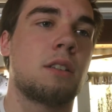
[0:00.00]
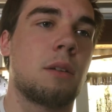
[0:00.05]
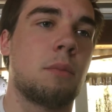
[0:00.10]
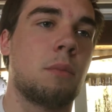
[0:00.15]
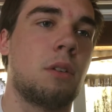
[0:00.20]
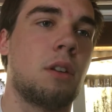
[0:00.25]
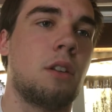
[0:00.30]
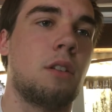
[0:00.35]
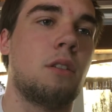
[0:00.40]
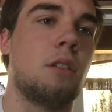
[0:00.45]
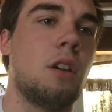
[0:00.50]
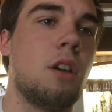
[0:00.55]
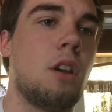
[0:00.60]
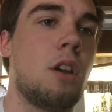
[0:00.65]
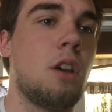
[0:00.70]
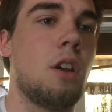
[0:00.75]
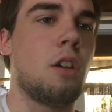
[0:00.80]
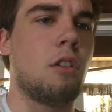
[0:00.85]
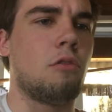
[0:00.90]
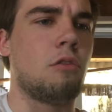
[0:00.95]
I'm going to
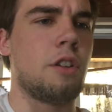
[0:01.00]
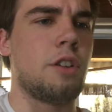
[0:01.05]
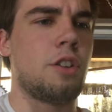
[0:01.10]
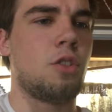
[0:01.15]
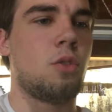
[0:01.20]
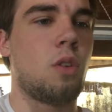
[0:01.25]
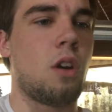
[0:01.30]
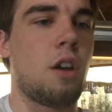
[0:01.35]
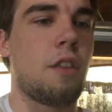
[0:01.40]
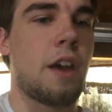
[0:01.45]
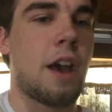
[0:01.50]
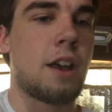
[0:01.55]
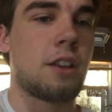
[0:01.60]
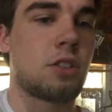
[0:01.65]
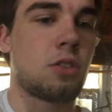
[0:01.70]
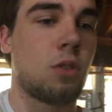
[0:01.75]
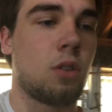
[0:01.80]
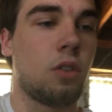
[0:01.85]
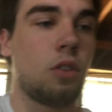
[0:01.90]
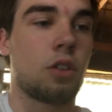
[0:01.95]
redo all that
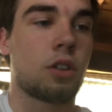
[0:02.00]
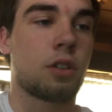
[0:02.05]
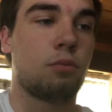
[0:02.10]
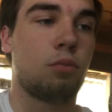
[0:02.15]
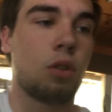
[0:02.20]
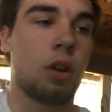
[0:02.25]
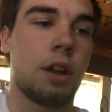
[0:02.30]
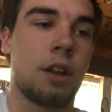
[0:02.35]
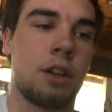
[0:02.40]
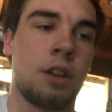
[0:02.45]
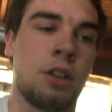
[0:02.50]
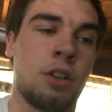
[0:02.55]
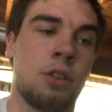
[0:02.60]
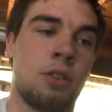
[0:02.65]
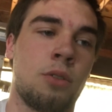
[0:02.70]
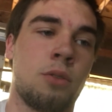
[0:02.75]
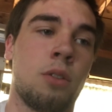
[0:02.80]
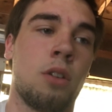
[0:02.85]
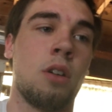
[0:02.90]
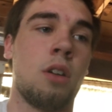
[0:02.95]
so it looks brand
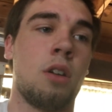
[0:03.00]
new,